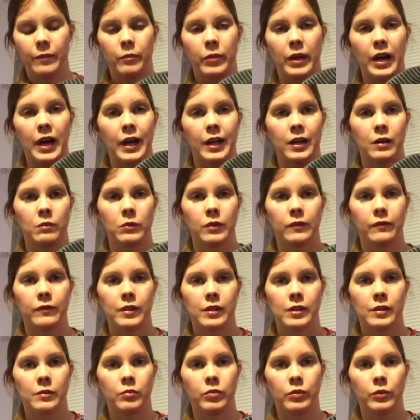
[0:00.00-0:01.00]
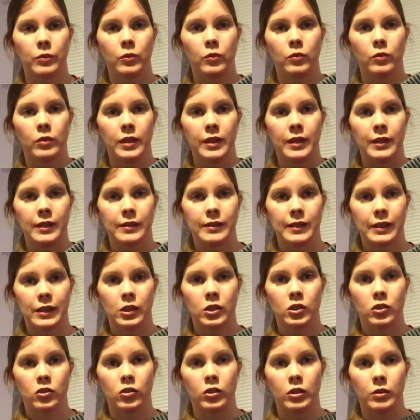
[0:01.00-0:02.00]
bottom of this boot is
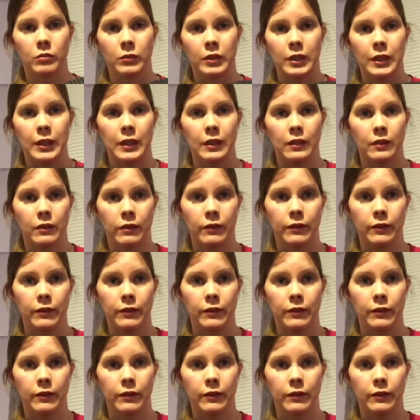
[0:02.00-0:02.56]
extremely